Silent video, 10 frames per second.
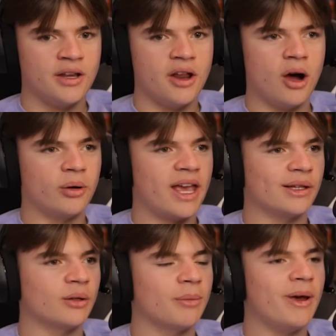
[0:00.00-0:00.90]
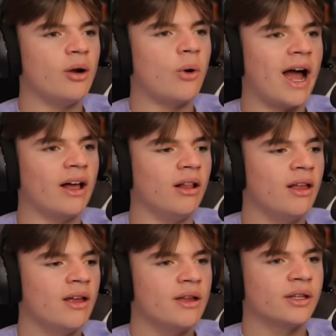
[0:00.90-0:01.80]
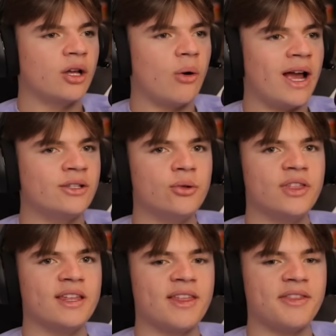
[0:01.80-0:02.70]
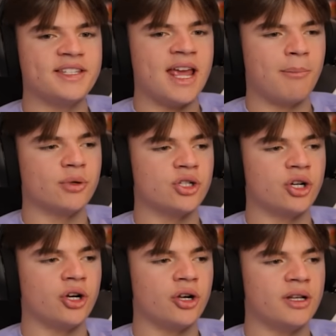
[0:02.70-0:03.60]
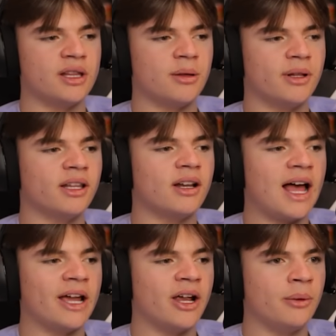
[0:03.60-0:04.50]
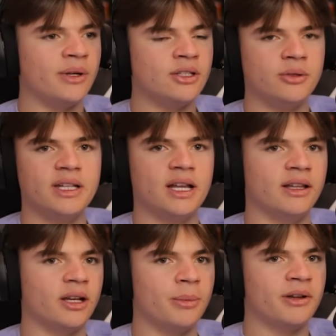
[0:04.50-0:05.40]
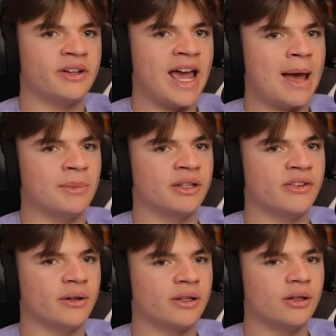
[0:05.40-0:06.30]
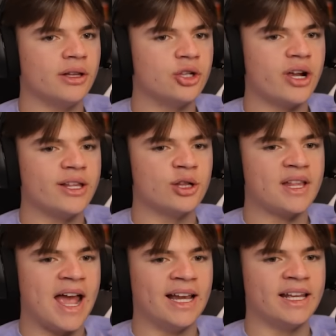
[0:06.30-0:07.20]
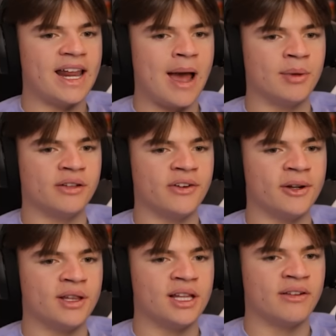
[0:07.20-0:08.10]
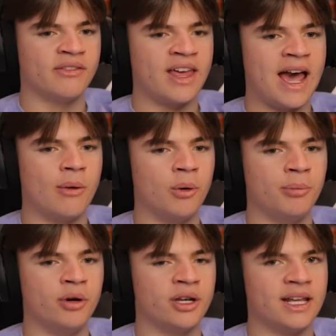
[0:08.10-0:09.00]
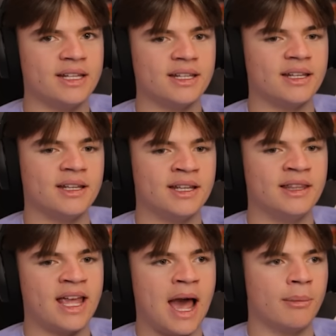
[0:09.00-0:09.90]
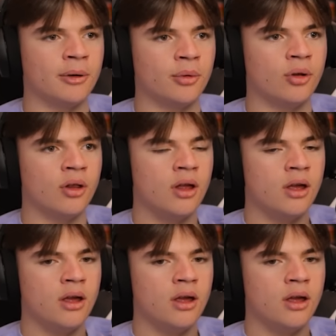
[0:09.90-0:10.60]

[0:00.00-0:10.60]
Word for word: No. Okay, so it's been a while. So I do think that the temperature needs to be a little higher and we do need a little bit of an atmosphere. So let's try just adding an atmosphere and see if that will put it in the habitable.